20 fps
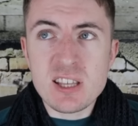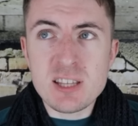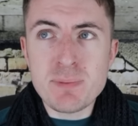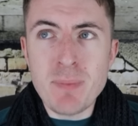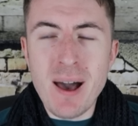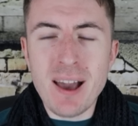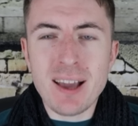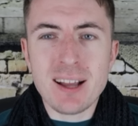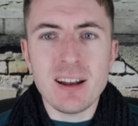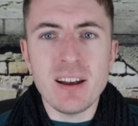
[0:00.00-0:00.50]
this
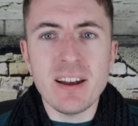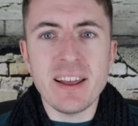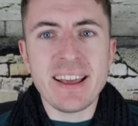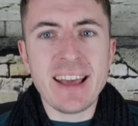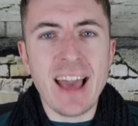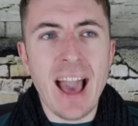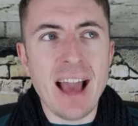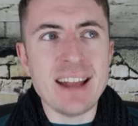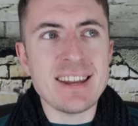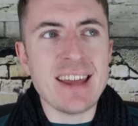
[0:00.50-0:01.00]
man clearly
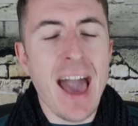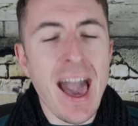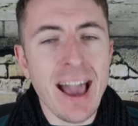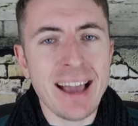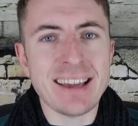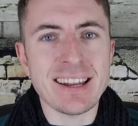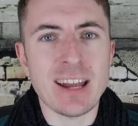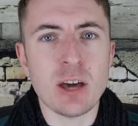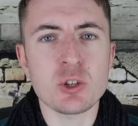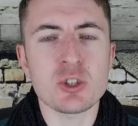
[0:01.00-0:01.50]
can't
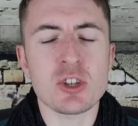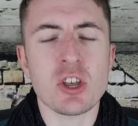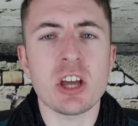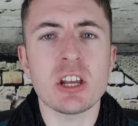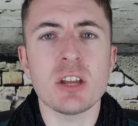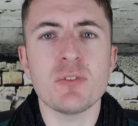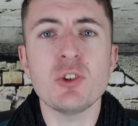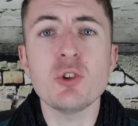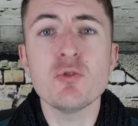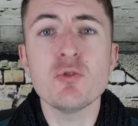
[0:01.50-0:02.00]
hack it outside of